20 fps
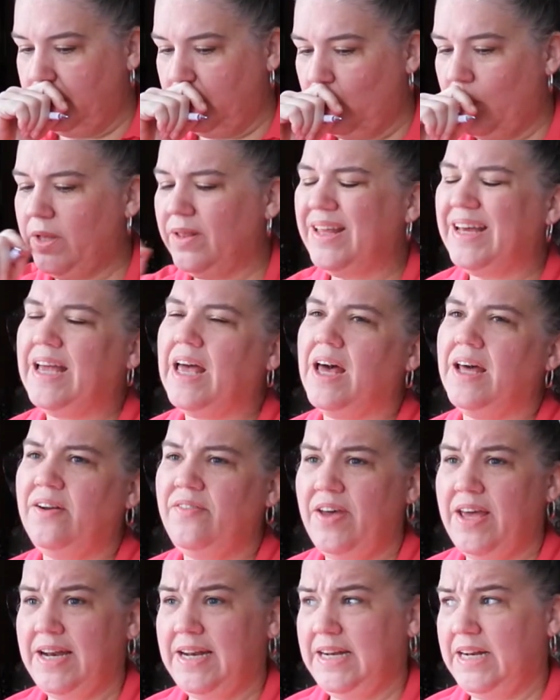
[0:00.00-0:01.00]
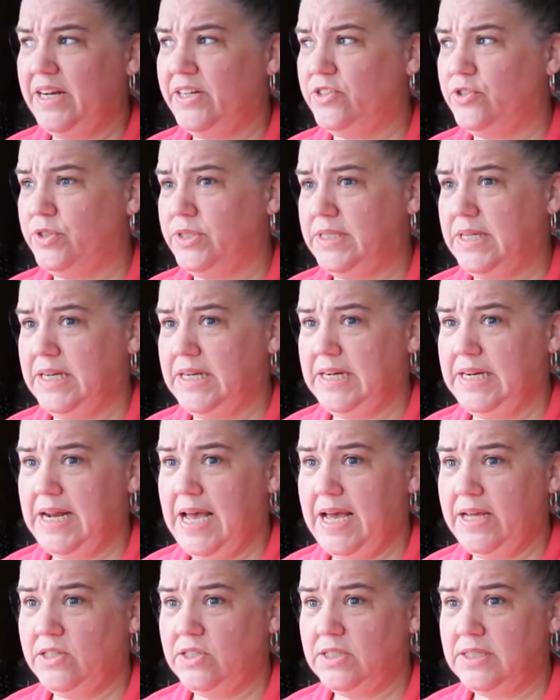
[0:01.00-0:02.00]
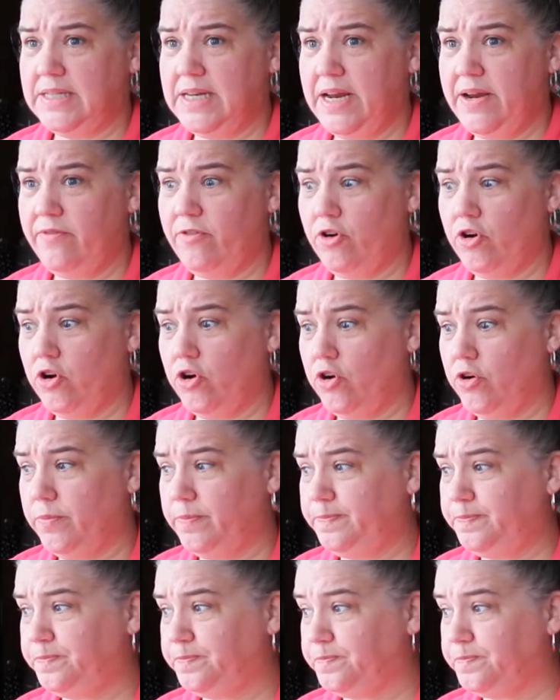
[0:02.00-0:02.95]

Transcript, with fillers: well, I kind of had an interest in it. I just never,